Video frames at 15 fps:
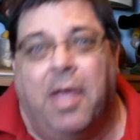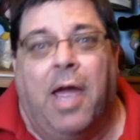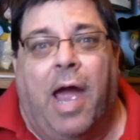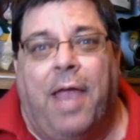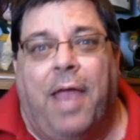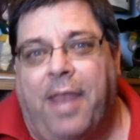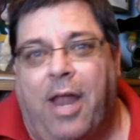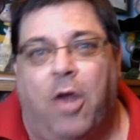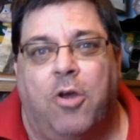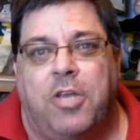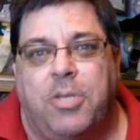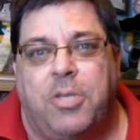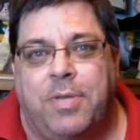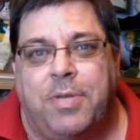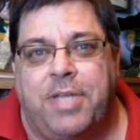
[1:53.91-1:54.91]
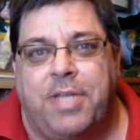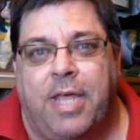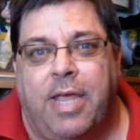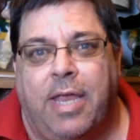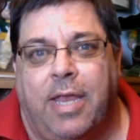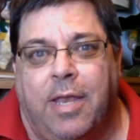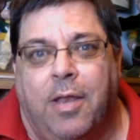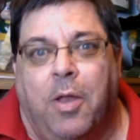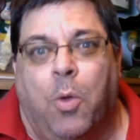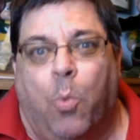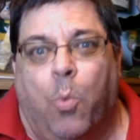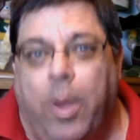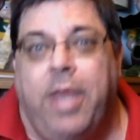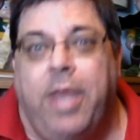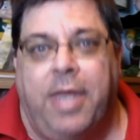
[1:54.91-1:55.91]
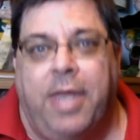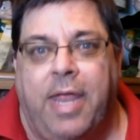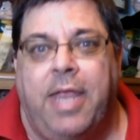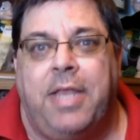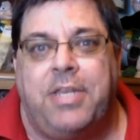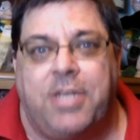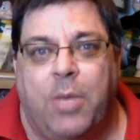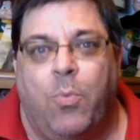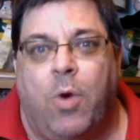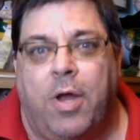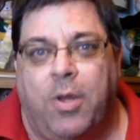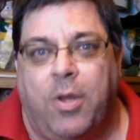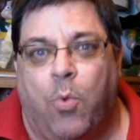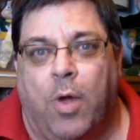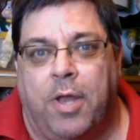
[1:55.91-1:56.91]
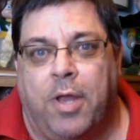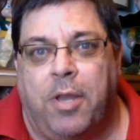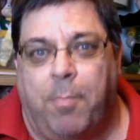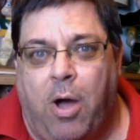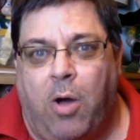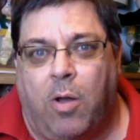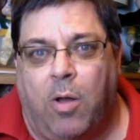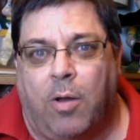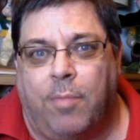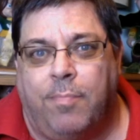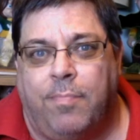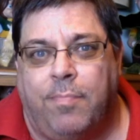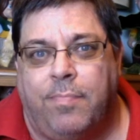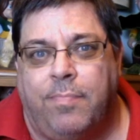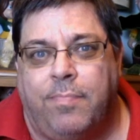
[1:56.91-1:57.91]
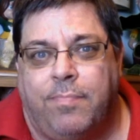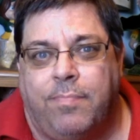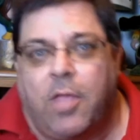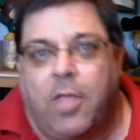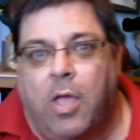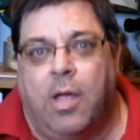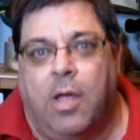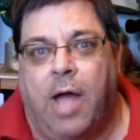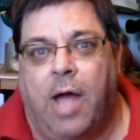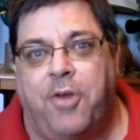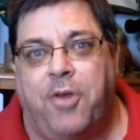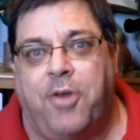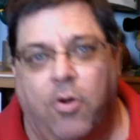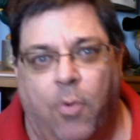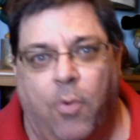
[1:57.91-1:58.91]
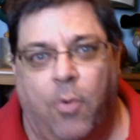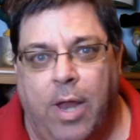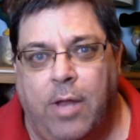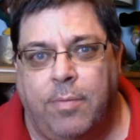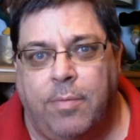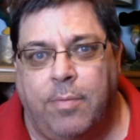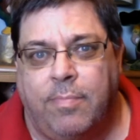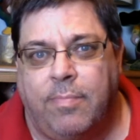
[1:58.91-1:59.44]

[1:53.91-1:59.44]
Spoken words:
And then I heard someone say, we need someone to run the ball. I turned around.